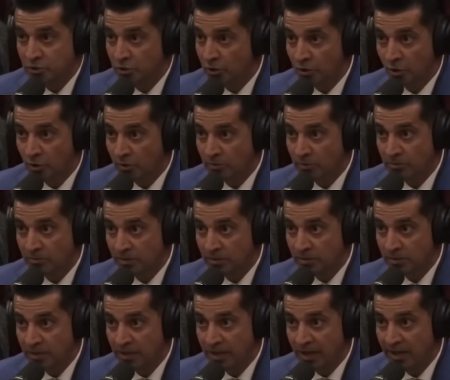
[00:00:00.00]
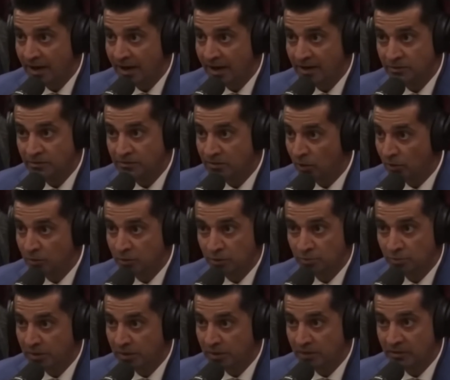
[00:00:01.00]
Just so you know, he and I don't
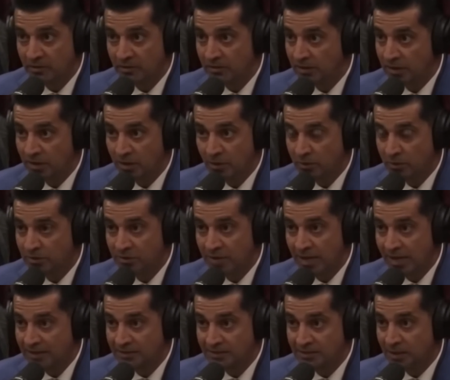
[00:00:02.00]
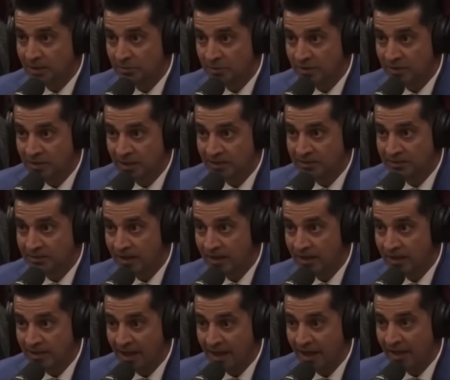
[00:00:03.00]
speak, you know, it's not something that is
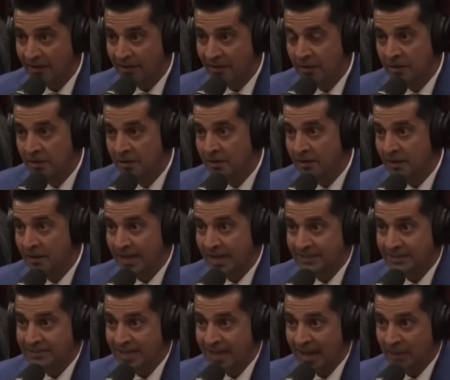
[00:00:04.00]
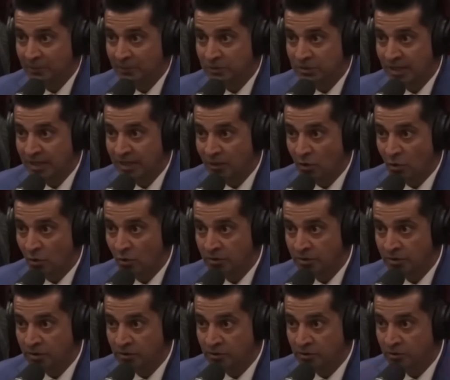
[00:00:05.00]
like, hey, his camp saying go
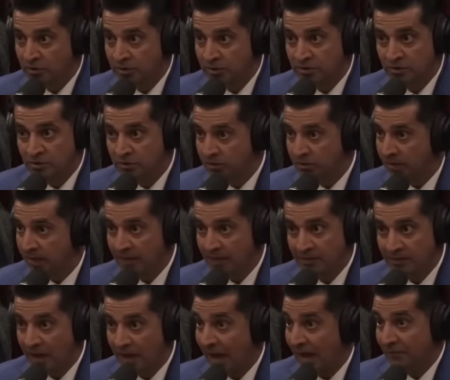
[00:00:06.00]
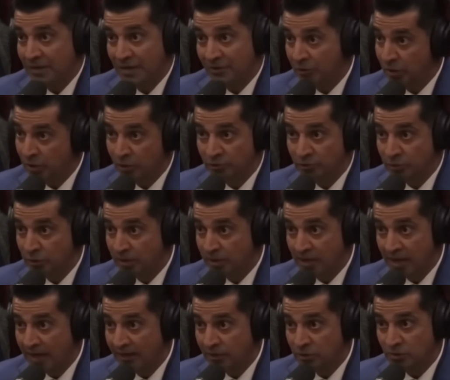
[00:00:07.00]
in there and do this and do that. No, I've never interviewed
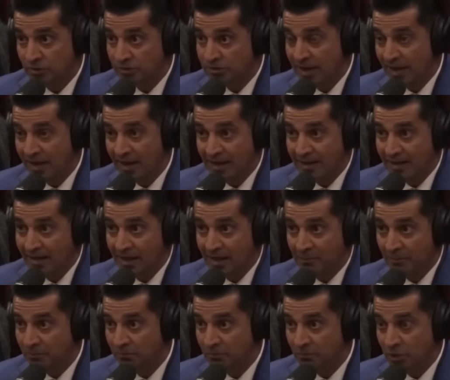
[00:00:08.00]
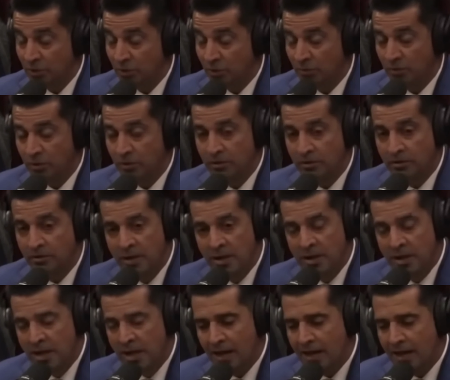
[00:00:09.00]
the guy. So it's not like I'm, you know,
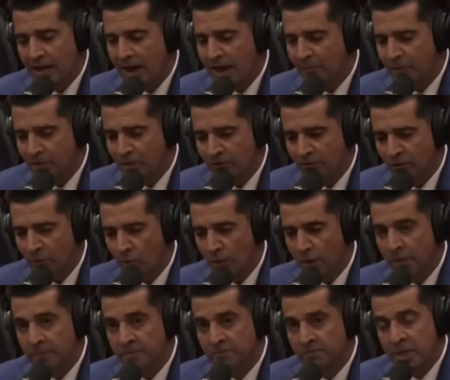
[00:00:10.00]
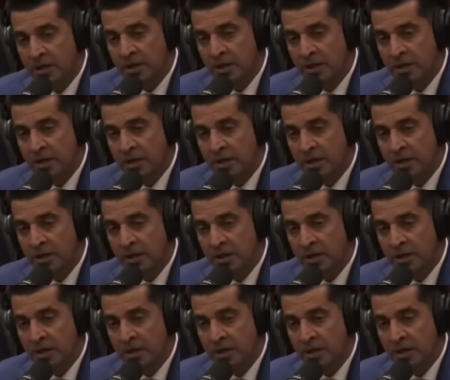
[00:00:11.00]
lobbying for it.